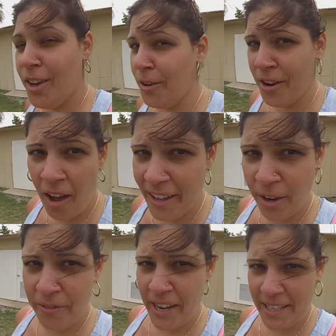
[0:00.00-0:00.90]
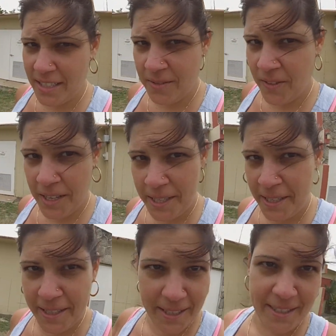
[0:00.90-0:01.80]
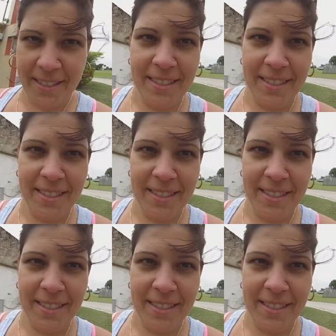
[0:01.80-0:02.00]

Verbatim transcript: You know you'll find us funny.